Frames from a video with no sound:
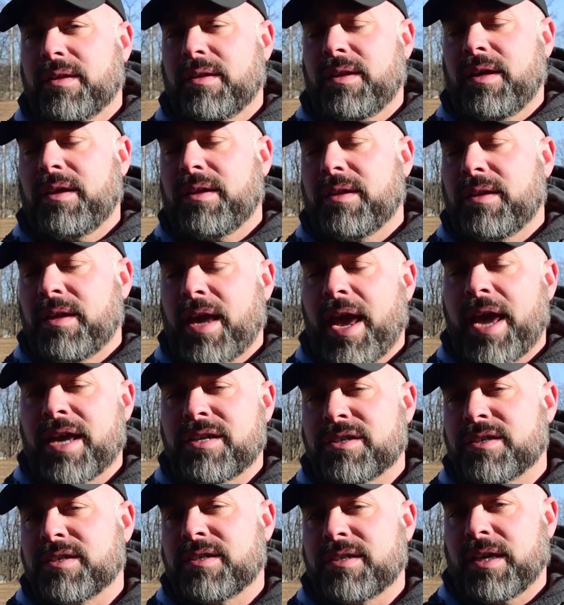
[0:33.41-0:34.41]
The, the
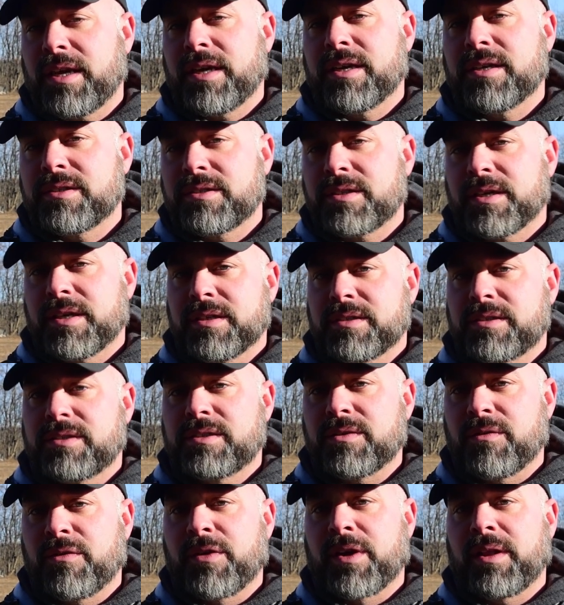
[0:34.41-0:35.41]
agency is, is
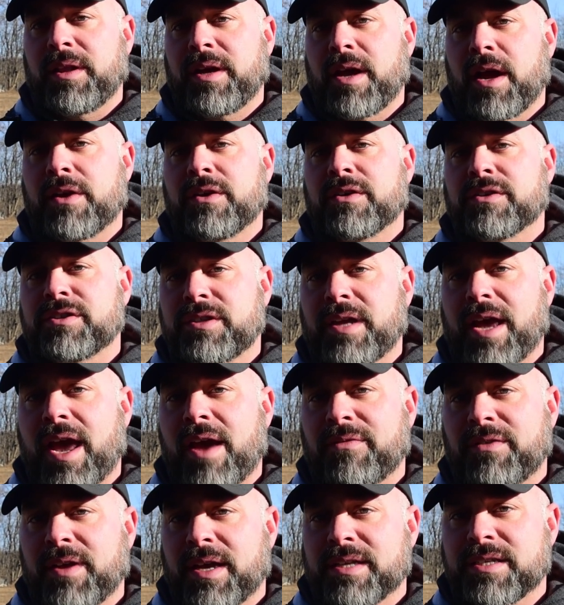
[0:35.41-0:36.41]
severely
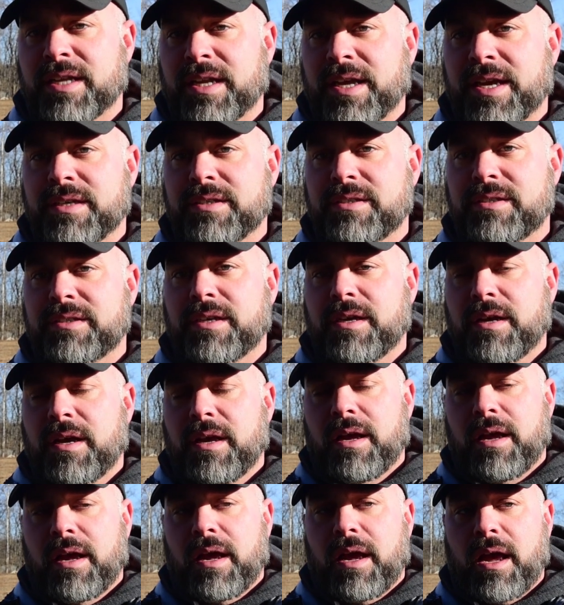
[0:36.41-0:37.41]
understaffed as it is.
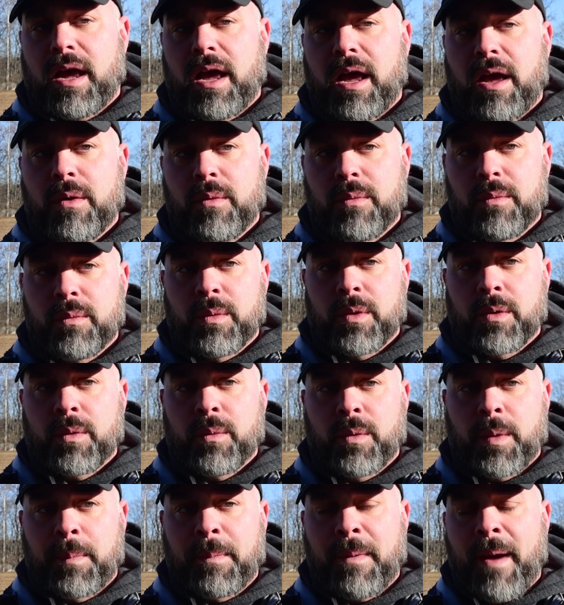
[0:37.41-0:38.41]
Uh, we're,
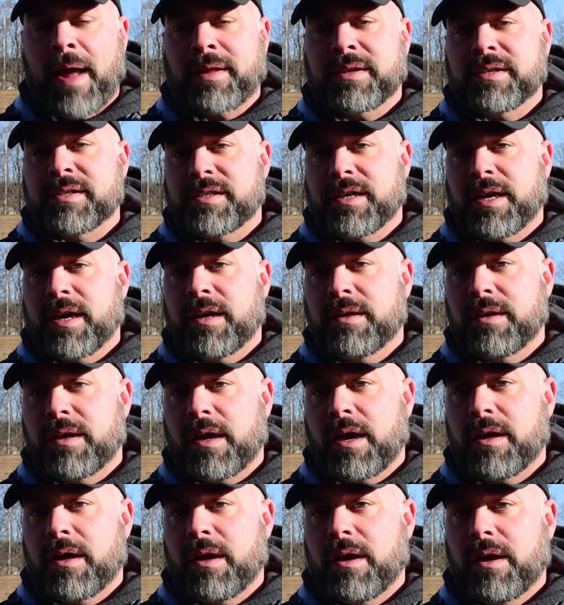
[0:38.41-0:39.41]
we're practicing
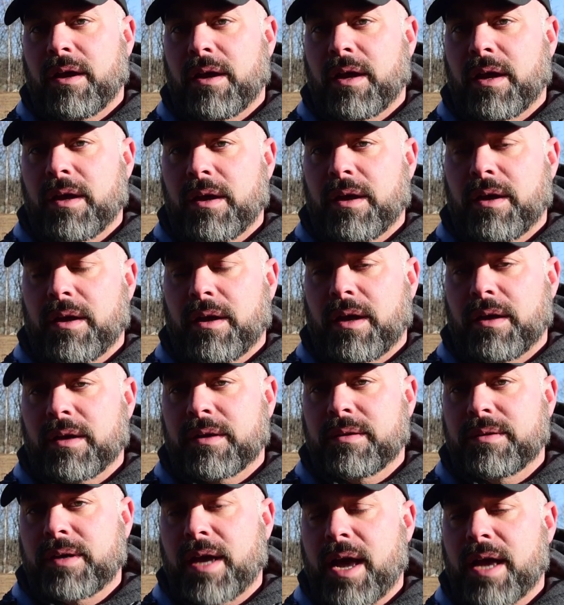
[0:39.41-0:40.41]
uh, a
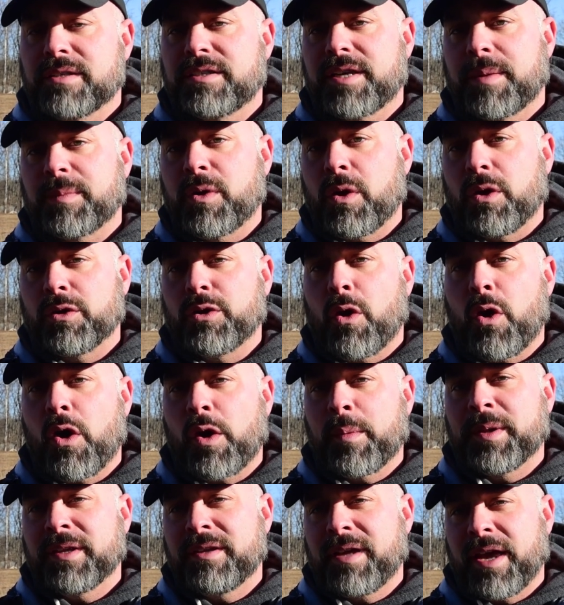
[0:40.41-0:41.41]
concept called
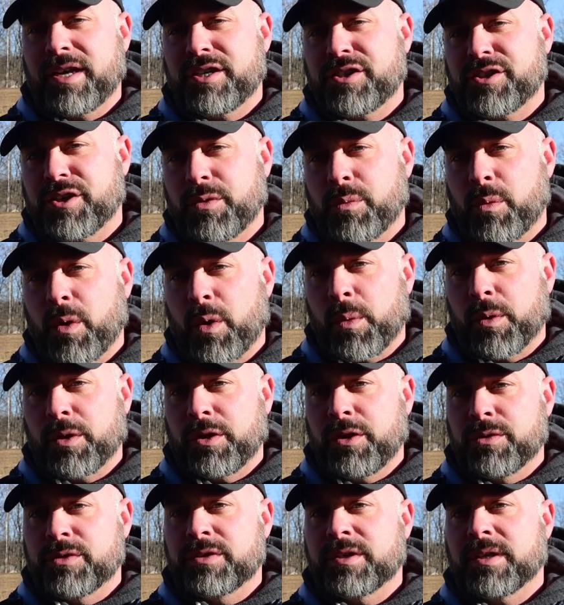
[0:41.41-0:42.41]
augmentation, where we're
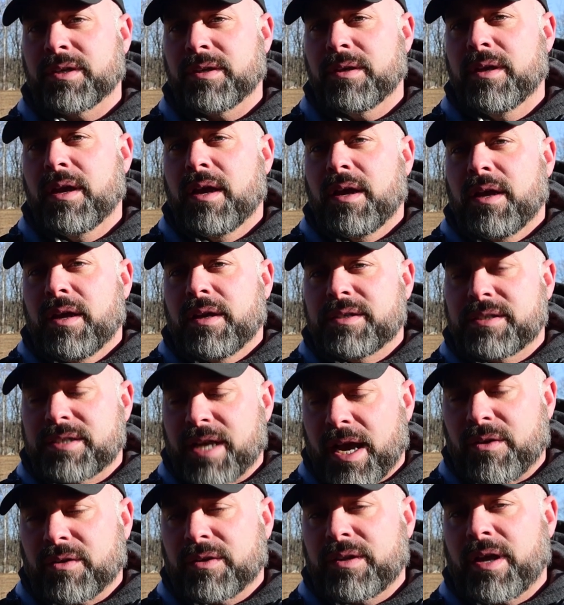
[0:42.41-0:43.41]
using
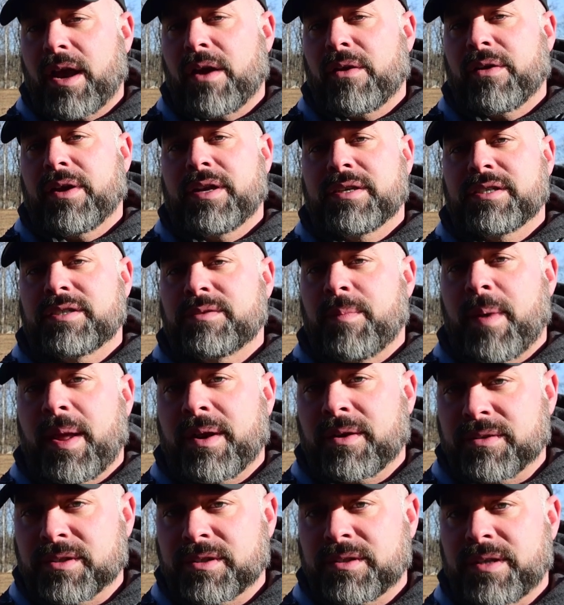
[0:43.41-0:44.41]
secretaries,
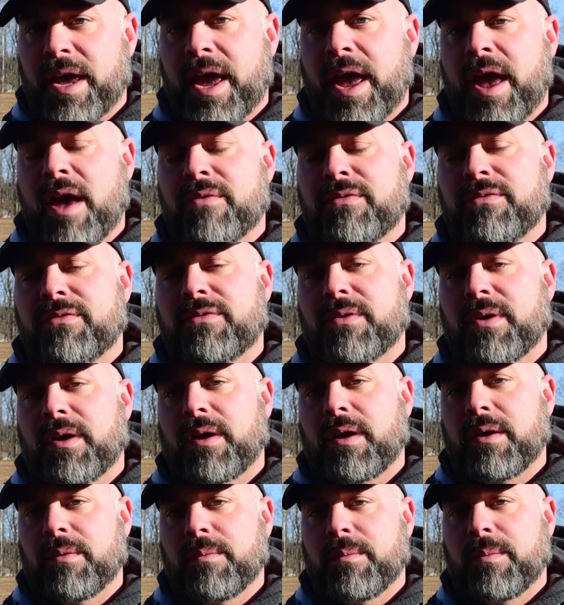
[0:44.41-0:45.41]
medical staff,
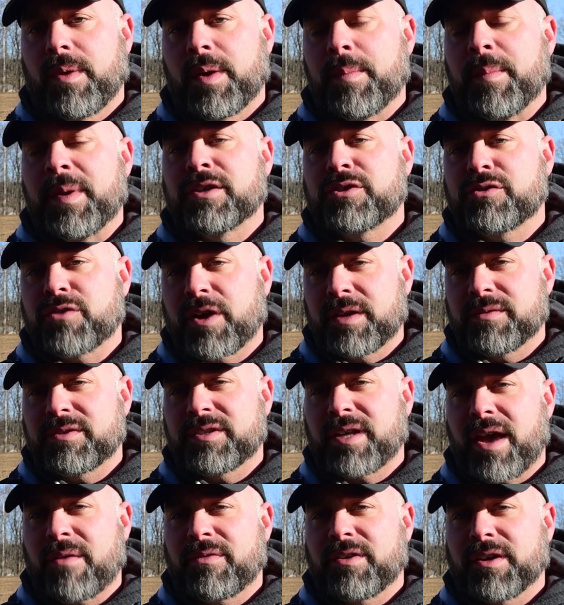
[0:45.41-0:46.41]
uh, administrative
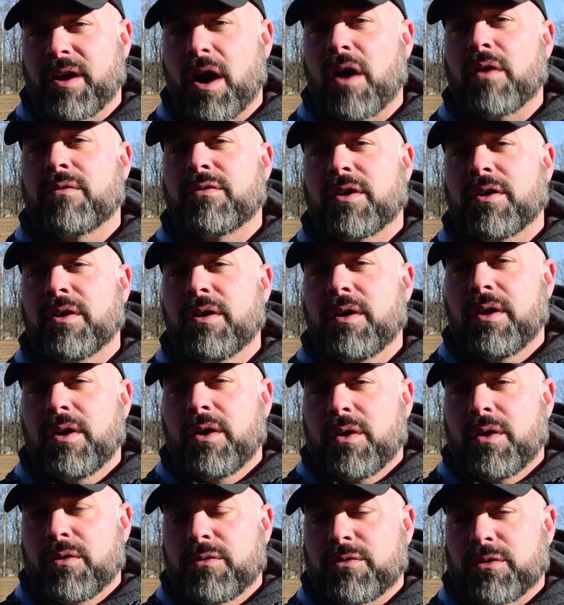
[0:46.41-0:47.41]
staff to cover
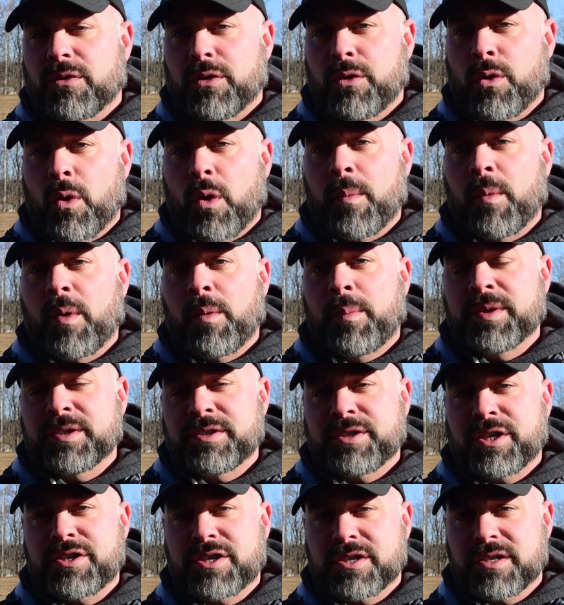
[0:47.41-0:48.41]
for normal
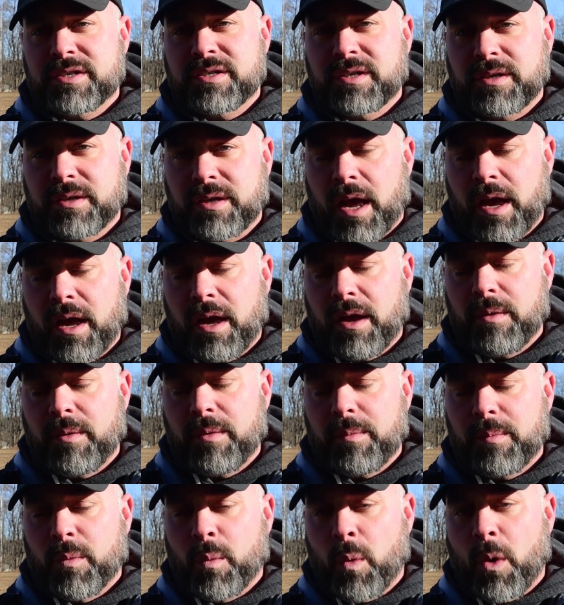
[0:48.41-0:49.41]
positions uh,
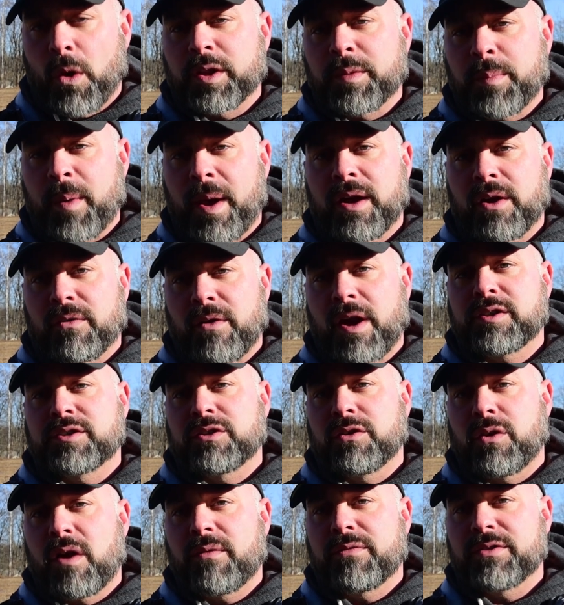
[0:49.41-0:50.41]
worked by
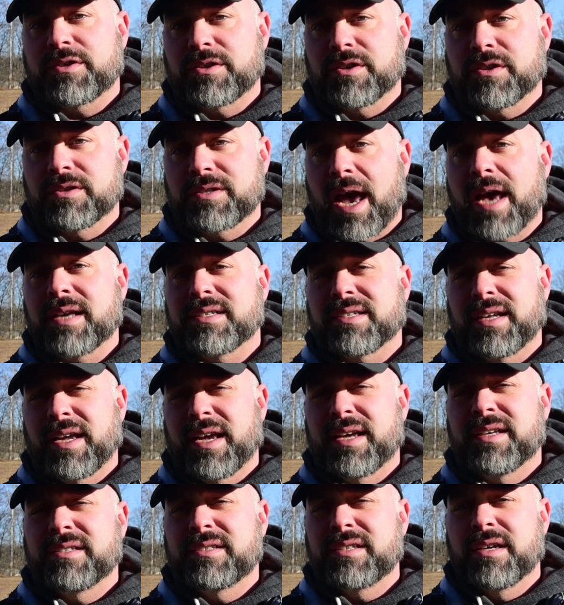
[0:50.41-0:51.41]
correctional officers as it
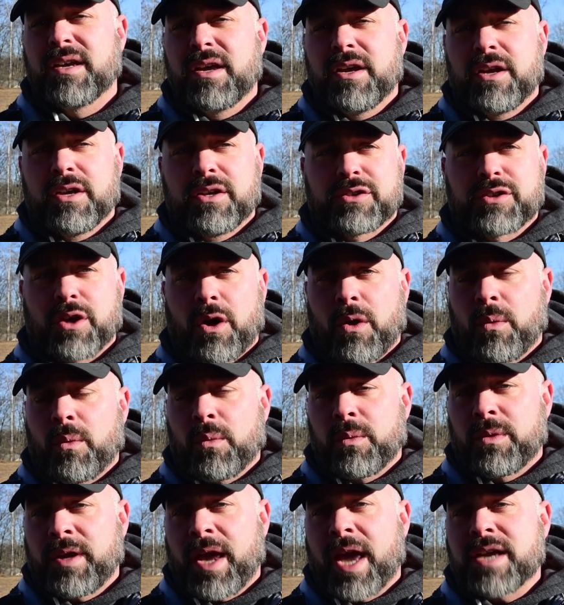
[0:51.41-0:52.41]
is. So
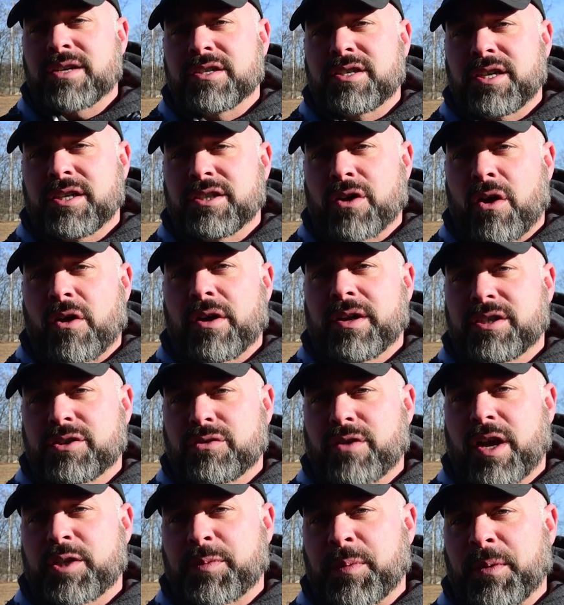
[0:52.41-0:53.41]
the agency's already
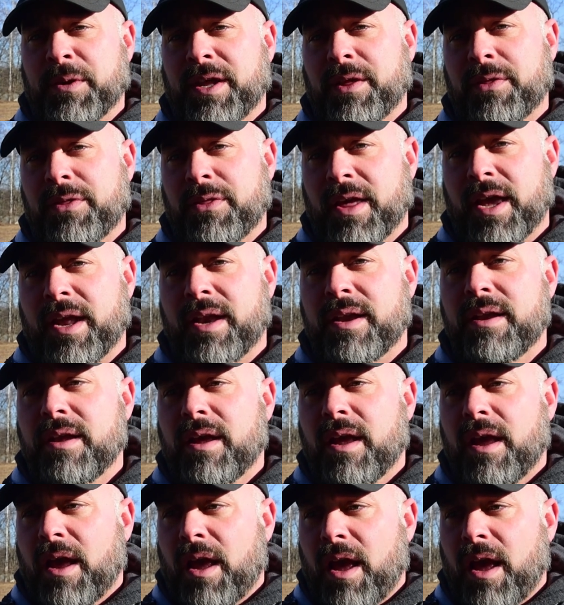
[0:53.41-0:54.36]
stretched pretty thin.